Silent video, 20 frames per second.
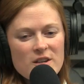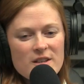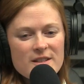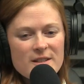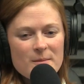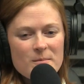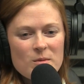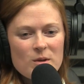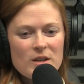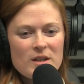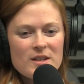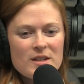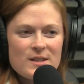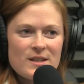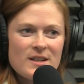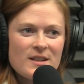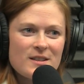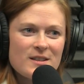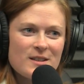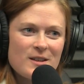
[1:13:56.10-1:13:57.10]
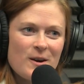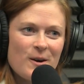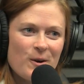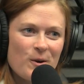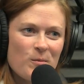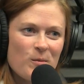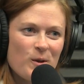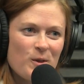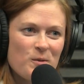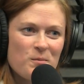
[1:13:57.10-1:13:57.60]
you need somebody to sing a
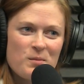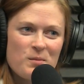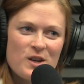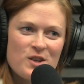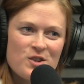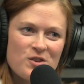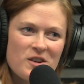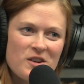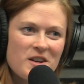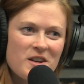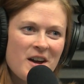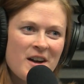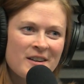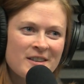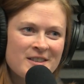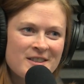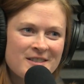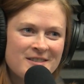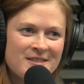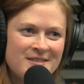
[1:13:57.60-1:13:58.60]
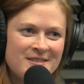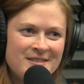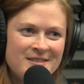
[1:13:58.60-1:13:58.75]
song about the Patriot Act?